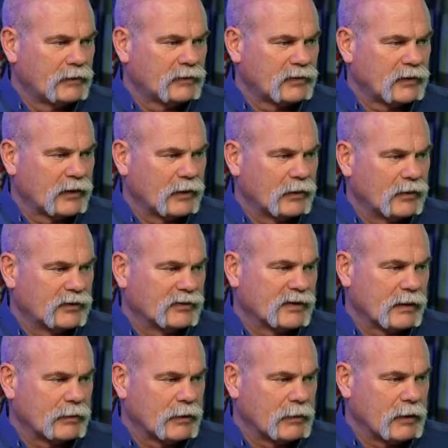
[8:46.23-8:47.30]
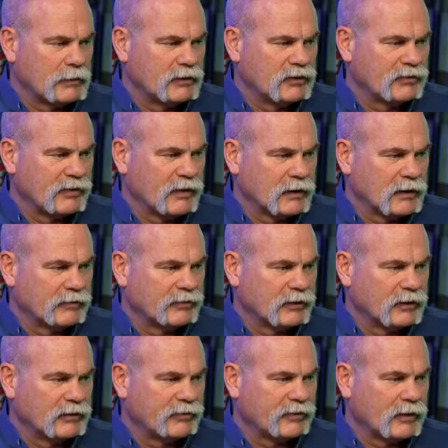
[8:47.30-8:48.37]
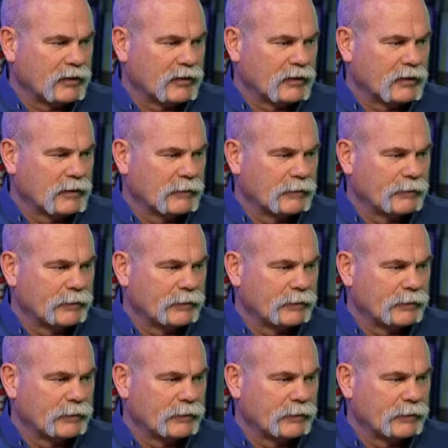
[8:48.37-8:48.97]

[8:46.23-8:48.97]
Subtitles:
So this time they're maybe just falling off a little further.